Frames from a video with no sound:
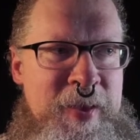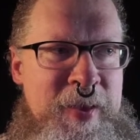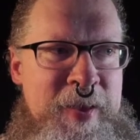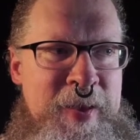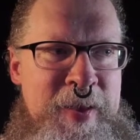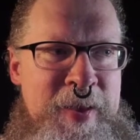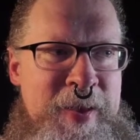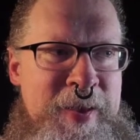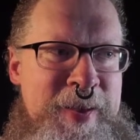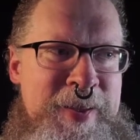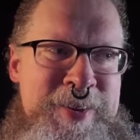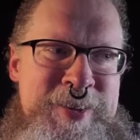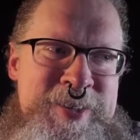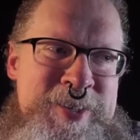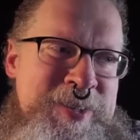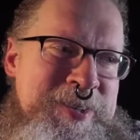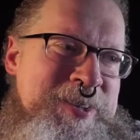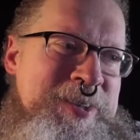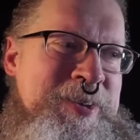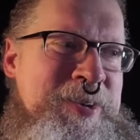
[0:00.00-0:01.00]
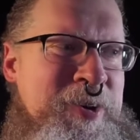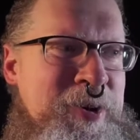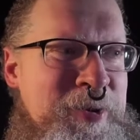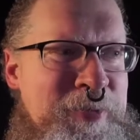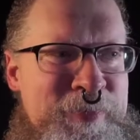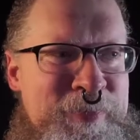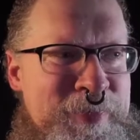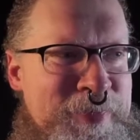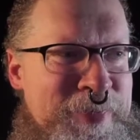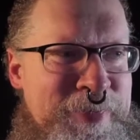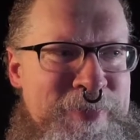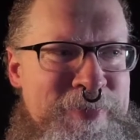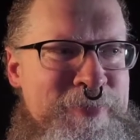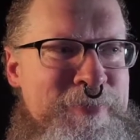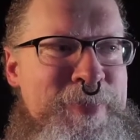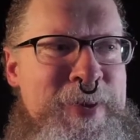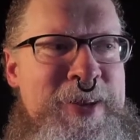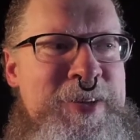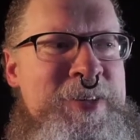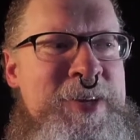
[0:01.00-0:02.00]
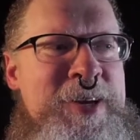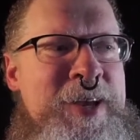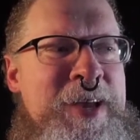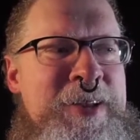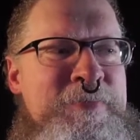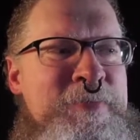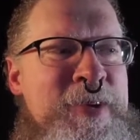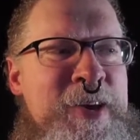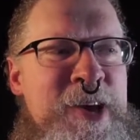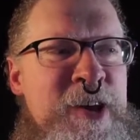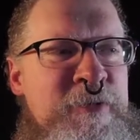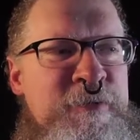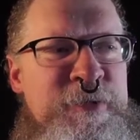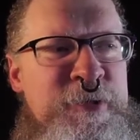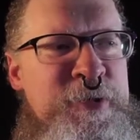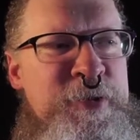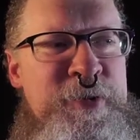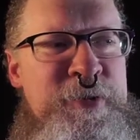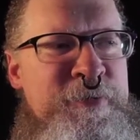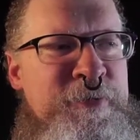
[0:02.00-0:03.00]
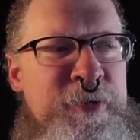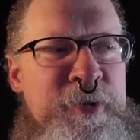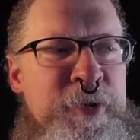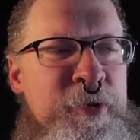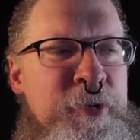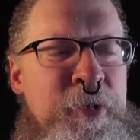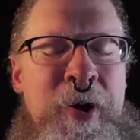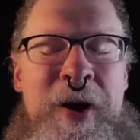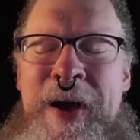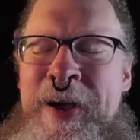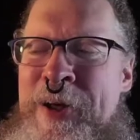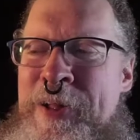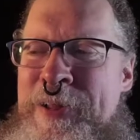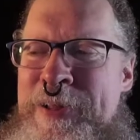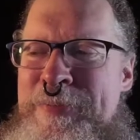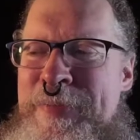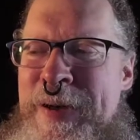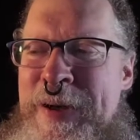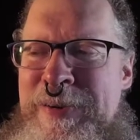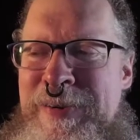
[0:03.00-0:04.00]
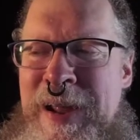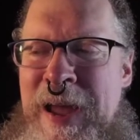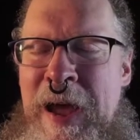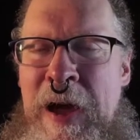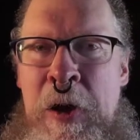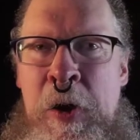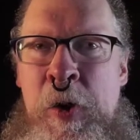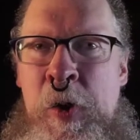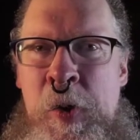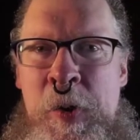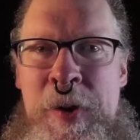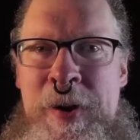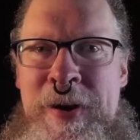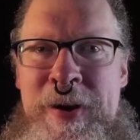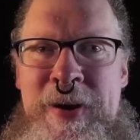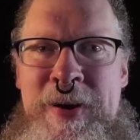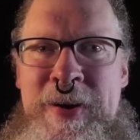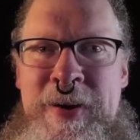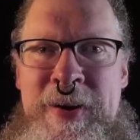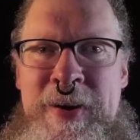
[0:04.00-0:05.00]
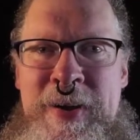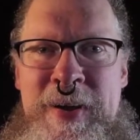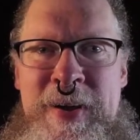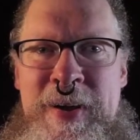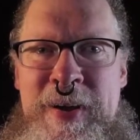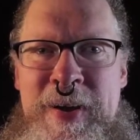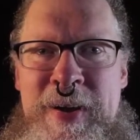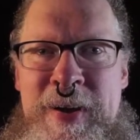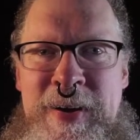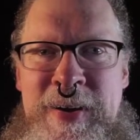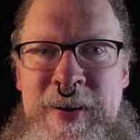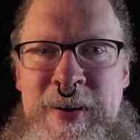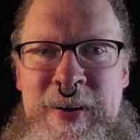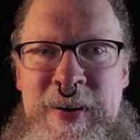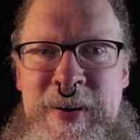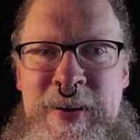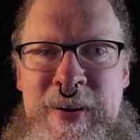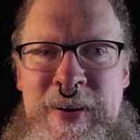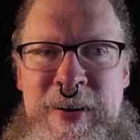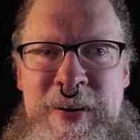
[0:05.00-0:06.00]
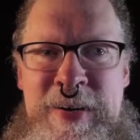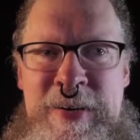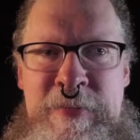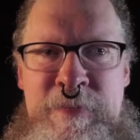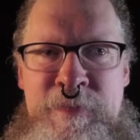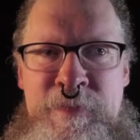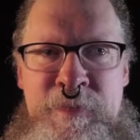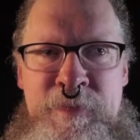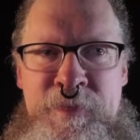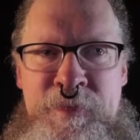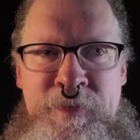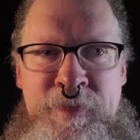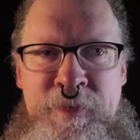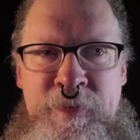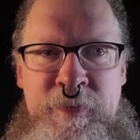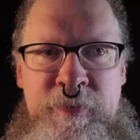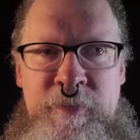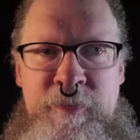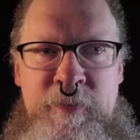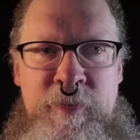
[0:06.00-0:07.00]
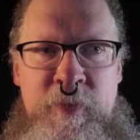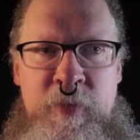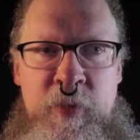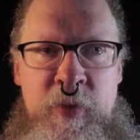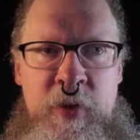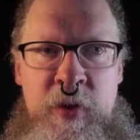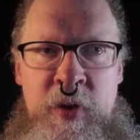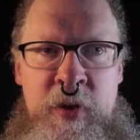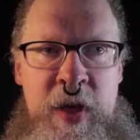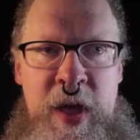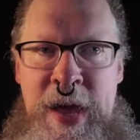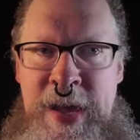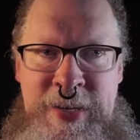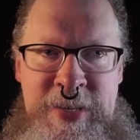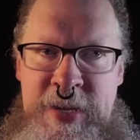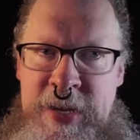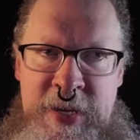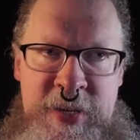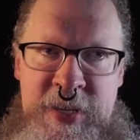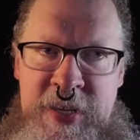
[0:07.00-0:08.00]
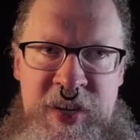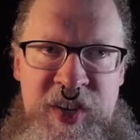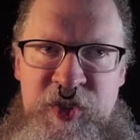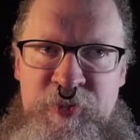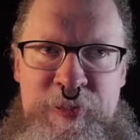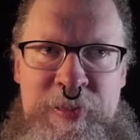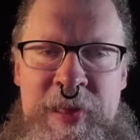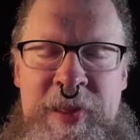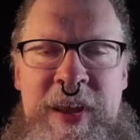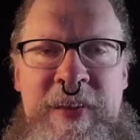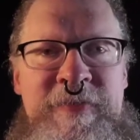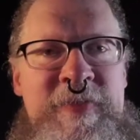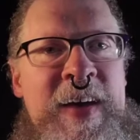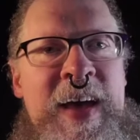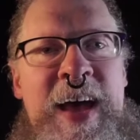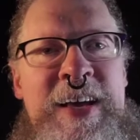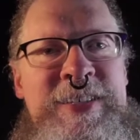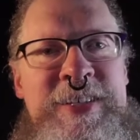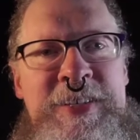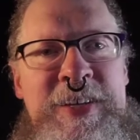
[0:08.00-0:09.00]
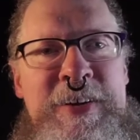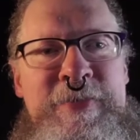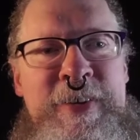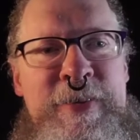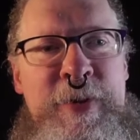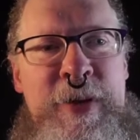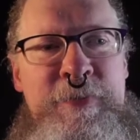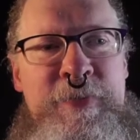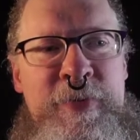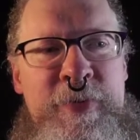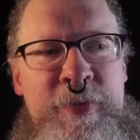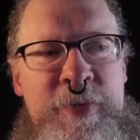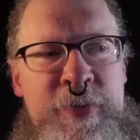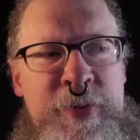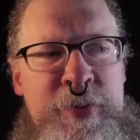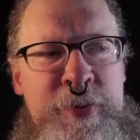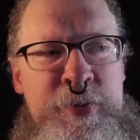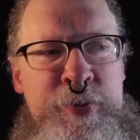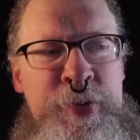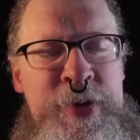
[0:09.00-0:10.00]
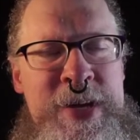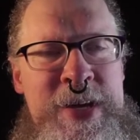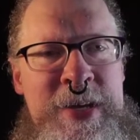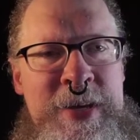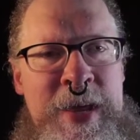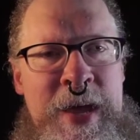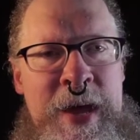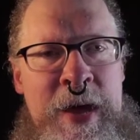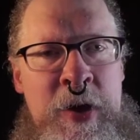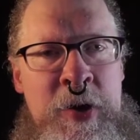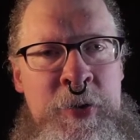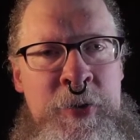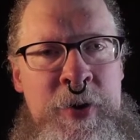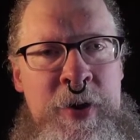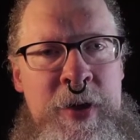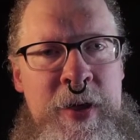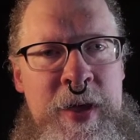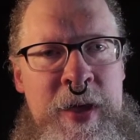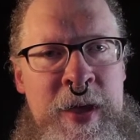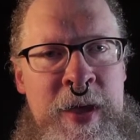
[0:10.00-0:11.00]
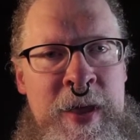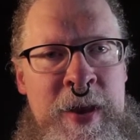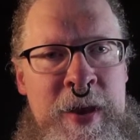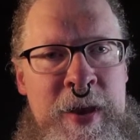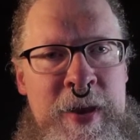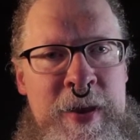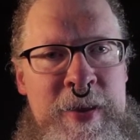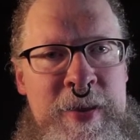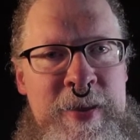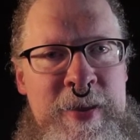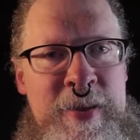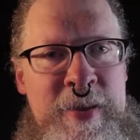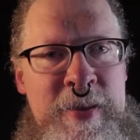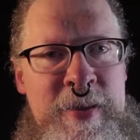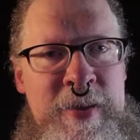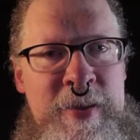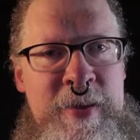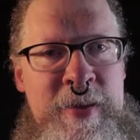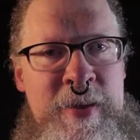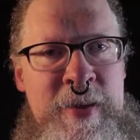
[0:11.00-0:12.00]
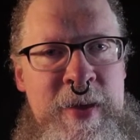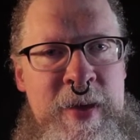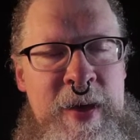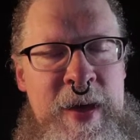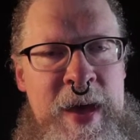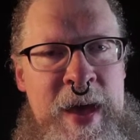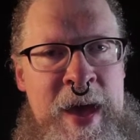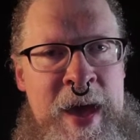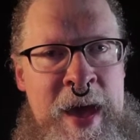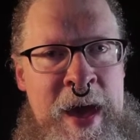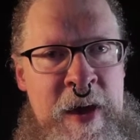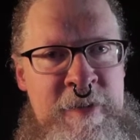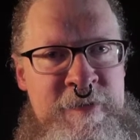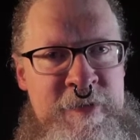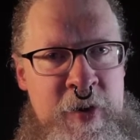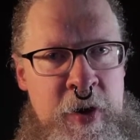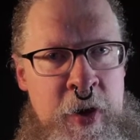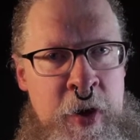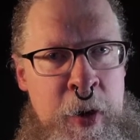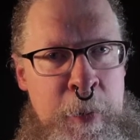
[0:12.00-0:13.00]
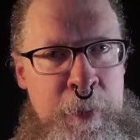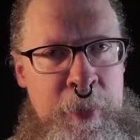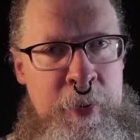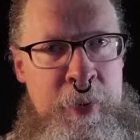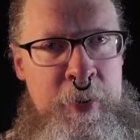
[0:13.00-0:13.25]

and she you know bitching at me for for a while about how uh, uh, uh, AT&T is plenty fast enough. I'm like three down and half up.